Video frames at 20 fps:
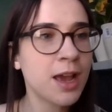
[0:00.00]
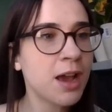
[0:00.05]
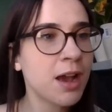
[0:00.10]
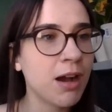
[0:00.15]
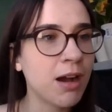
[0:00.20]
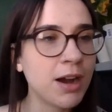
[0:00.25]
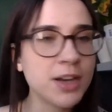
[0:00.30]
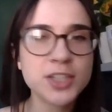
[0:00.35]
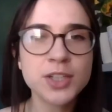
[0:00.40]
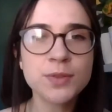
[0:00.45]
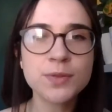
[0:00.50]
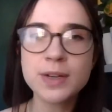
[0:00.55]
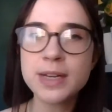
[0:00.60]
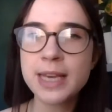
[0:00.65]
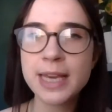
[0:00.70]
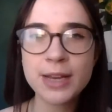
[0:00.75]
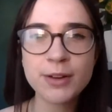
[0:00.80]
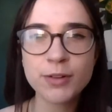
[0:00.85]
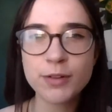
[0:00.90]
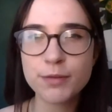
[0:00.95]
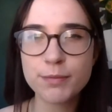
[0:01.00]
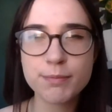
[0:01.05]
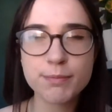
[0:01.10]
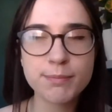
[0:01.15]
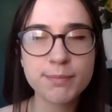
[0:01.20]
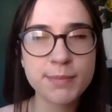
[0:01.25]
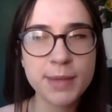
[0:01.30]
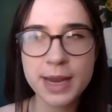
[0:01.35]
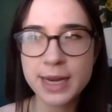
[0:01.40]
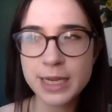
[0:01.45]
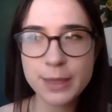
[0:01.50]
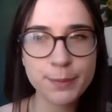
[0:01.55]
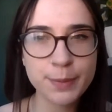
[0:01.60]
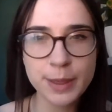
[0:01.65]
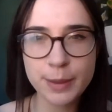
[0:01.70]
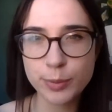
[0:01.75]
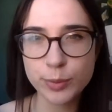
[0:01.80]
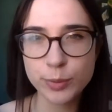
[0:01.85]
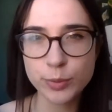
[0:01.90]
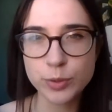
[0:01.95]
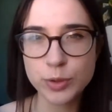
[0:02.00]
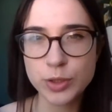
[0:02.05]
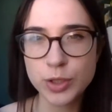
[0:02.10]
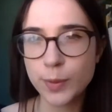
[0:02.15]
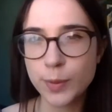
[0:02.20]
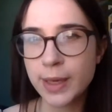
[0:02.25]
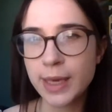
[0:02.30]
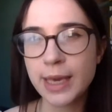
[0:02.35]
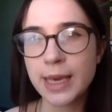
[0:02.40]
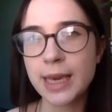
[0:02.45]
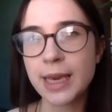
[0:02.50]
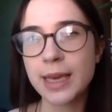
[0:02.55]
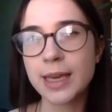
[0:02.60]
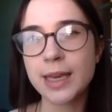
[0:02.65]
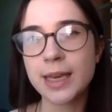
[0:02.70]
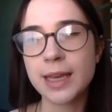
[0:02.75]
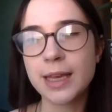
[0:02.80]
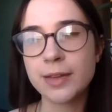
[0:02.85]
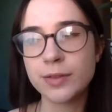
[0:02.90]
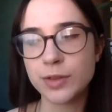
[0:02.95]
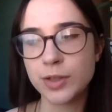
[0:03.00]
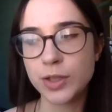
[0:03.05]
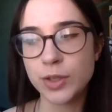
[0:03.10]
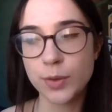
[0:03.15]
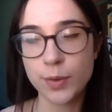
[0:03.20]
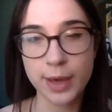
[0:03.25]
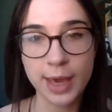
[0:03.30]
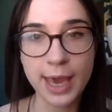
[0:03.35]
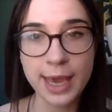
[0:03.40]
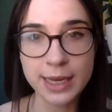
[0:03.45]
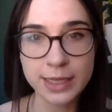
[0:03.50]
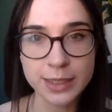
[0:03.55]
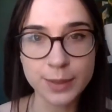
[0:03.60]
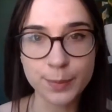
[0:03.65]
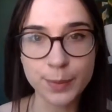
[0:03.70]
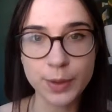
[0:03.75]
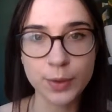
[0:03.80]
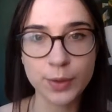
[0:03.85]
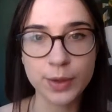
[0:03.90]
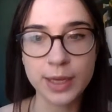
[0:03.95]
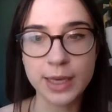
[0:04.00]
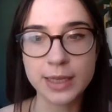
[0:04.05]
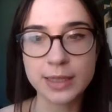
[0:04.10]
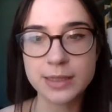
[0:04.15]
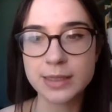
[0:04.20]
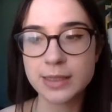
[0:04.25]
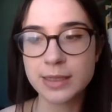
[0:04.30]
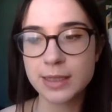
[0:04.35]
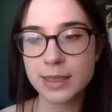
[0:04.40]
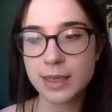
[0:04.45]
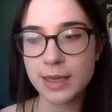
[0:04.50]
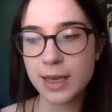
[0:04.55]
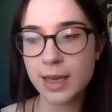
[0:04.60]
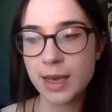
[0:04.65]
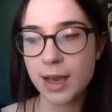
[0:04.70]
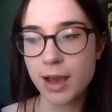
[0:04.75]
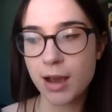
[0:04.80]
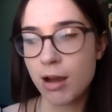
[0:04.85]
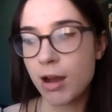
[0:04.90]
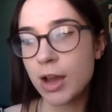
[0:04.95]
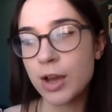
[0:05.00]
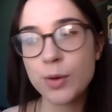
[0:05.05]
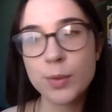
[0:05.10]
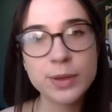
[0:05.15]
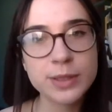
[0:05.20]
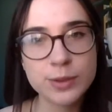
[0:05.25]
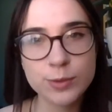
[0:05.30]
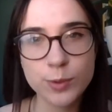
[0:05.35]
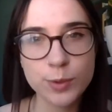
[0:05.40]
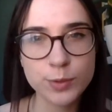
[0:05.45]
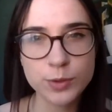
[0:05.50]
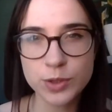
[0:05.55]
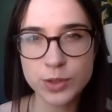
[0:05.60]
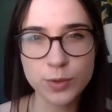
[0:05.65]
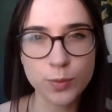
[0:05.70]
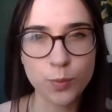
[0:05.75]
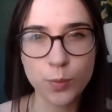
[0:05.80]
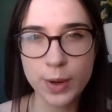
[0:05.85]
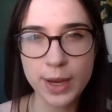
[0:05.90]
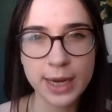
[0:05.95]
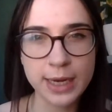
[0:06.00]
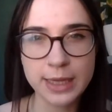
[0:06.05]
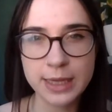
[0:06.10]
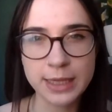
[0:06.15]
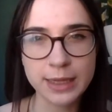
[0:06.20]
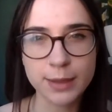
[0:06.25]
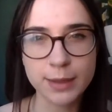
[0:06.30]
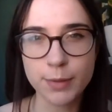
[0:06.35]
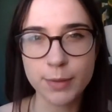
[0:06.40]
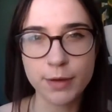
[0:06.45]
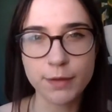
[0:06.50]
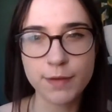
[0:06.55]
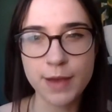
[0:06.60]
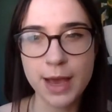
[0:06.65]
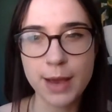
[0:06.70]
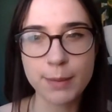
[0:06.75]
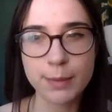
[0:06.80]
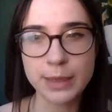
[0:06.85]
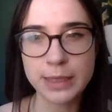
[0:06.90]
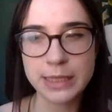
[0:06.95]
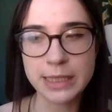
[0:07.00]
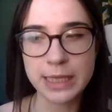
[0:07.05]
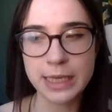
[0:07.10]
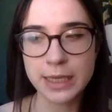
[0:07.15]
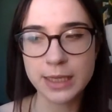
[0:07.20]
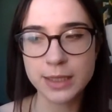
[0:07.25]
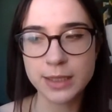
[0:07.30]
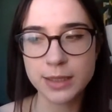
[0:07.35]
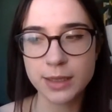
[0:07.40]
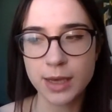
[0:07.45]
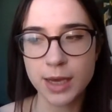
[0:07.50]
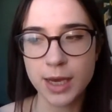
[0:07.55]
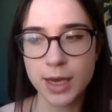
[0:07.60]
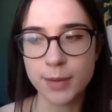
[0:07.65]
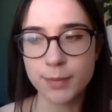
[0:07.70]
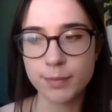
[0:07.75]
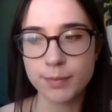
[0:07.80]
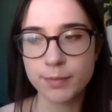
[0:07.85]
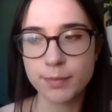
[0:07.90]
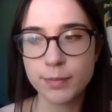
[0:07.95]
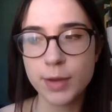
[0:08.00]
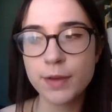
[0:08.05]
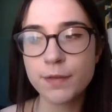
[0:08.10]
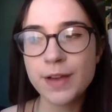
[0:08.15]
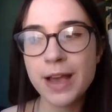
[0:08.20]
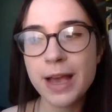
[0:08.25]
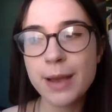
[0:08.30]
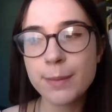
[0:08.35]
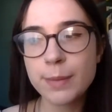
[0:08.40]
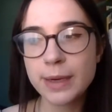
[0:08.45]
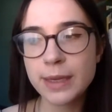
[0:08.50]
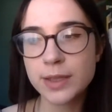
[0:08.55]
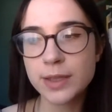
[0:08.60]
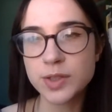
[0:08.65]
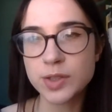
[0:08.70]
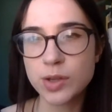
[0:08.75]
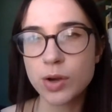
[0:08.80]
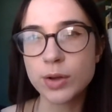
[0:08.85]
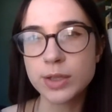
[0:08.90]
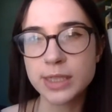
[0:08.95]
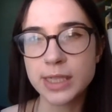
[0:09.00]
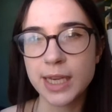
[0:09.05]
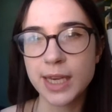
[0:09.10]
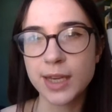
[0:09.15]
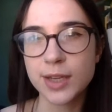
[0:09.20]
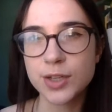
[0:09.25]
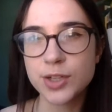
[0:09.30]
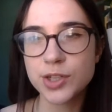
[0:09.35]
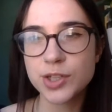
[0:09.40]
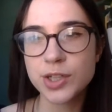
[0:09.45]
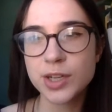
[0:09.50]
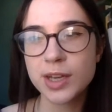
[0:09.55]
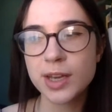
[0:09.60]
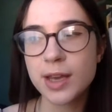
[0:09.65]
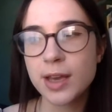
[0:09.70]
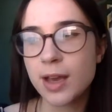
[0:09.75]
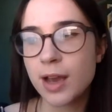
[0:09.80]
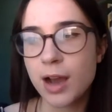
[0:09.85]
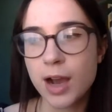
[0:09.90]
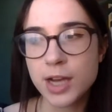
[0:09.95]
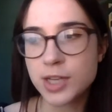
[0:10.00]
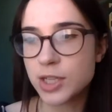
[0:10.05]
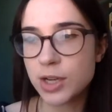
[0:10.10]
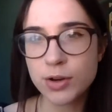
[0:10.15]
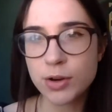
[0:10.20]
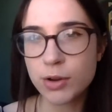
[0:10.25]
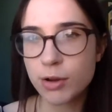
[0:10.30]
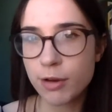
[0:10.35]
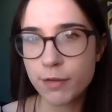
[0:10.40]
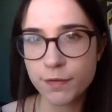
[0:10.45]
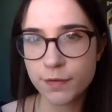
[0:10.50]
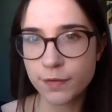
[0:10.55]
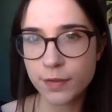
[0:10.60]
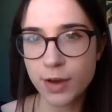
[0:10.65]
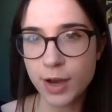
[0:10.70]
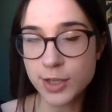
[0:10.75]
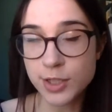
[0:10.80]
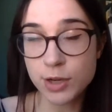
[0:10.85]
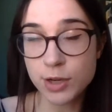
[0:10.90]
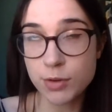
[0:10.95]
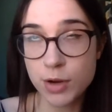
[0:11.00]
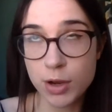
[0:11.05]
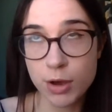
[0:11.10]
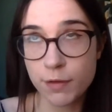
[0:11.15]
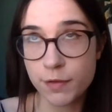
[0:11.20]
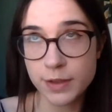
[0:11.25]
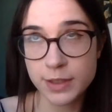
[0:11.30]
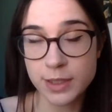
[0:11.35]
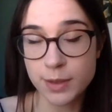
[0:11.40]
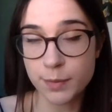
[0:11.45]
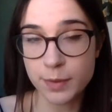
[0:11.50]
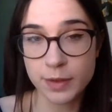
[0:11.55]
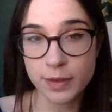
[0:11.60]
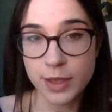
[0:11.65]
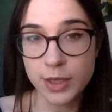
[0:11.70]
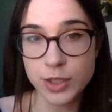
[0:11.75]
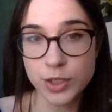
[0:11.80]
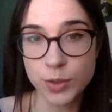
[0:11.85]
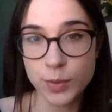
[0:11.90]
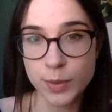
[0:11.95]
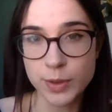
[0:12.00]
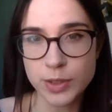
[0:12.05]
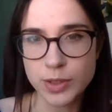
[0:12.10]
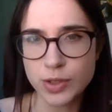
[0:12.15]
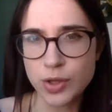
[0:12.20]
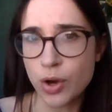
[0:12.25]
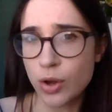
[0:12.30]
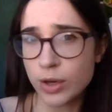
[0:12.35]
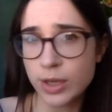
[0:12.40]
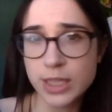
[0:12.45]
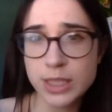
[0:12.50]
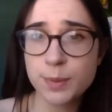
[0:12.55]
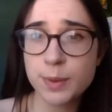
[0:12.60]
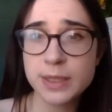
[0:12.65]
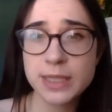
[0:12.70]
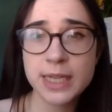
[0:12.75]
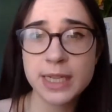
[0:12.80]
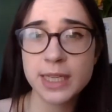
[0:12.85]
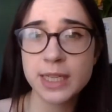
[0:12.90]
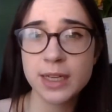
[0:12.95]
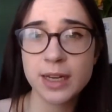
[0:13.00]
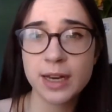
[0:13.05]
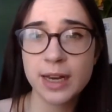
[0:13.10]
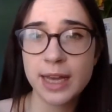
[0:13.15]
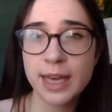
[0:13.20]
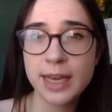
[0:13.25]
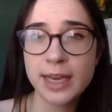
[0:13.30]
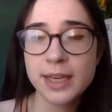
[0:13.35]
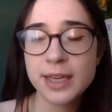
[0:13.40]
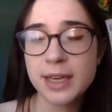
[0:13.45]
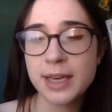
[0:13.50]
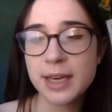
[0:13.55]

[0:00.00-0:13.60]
I don't really hear of many people doing it in the UK, to be honest. I always thought it was just a weird thing that my family did. My family are Scottish. I don't know if it's something they do in Scotland particularly.